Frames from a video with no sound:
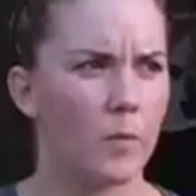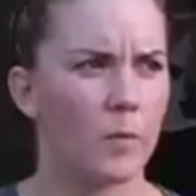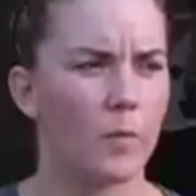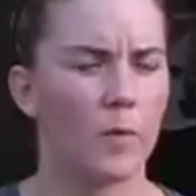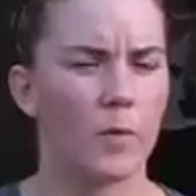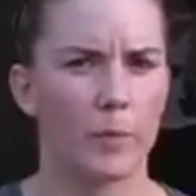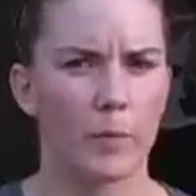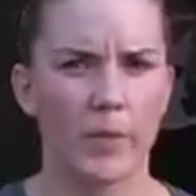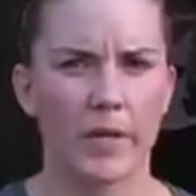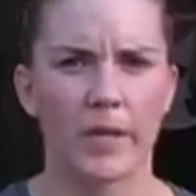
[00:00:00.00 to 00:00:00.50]

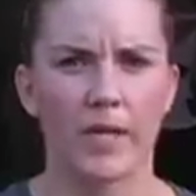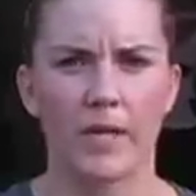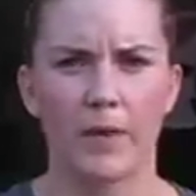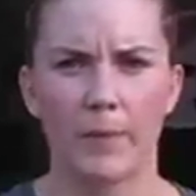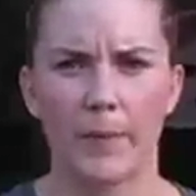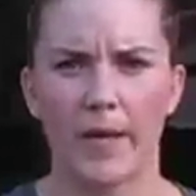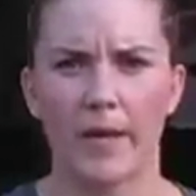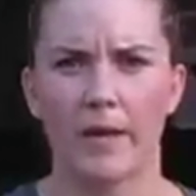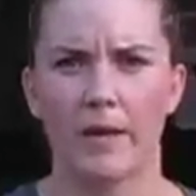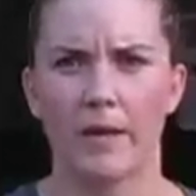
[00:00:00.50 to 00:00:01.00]
we're pretty
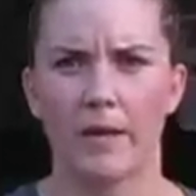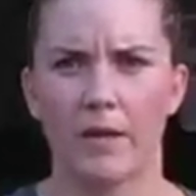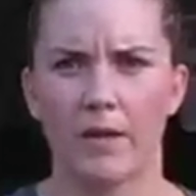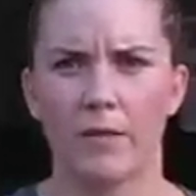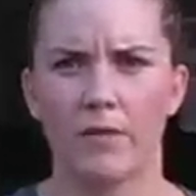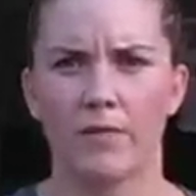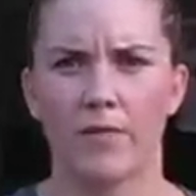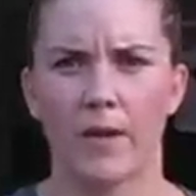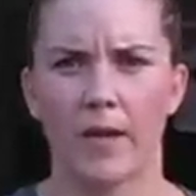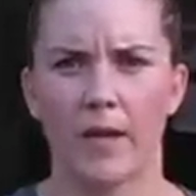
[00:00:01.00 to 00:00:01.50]

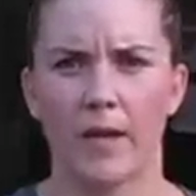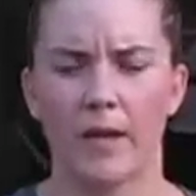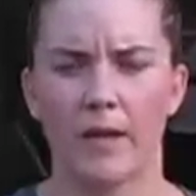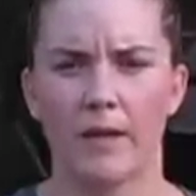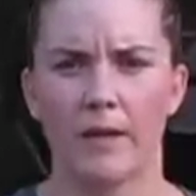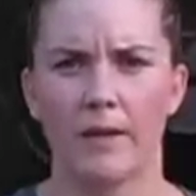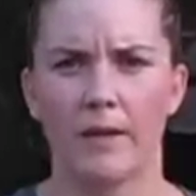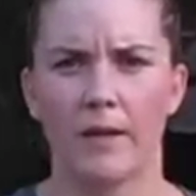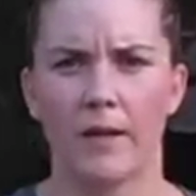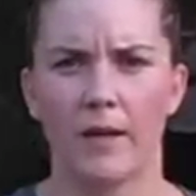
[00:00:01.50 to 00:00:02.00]
competitive,
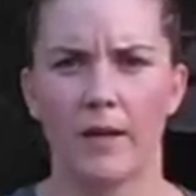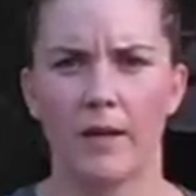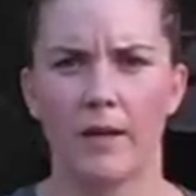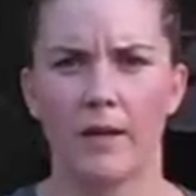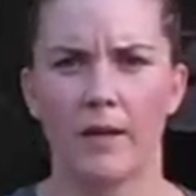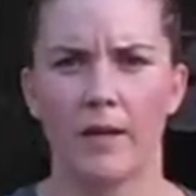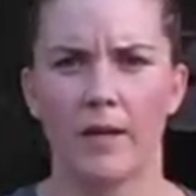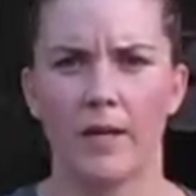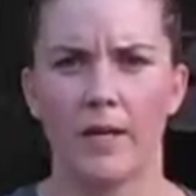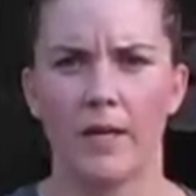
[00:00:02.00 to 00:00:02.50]
and uh,